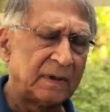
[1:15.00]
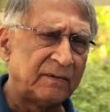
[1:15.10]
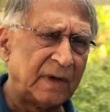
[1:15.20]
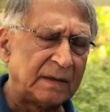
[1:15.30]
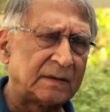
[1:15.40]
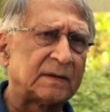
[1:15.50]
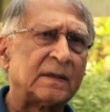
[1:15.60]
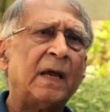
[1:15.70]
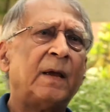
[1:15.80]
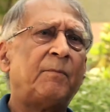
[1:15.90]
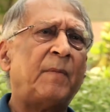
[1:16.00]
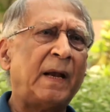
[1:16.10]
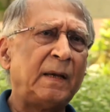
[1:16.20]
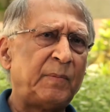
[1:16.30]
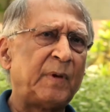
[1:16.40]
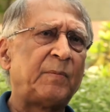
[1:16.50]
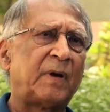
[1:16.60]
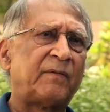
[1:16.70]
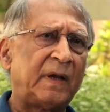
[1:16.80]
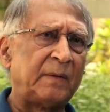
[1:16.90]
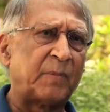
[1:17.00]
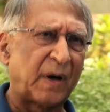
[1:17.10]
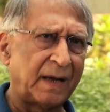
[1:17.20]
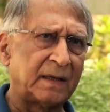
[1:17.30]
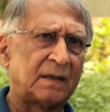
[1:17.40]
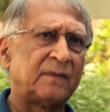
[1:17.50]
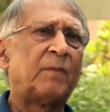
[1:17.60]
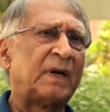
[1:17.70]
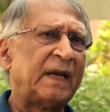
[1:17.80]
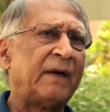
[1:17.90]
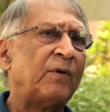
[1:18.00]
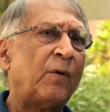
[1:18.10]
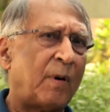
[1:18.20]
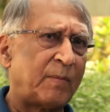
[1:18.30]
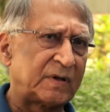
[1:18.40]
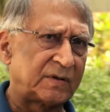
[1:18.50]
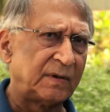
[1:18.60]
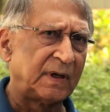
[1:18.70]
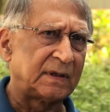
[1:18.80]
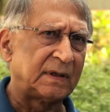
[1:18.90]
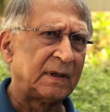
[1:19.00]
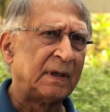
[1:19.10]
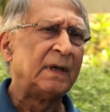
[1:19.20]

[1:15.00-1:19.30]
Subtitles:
In the villages, many people are very bright, but they have no opportunity.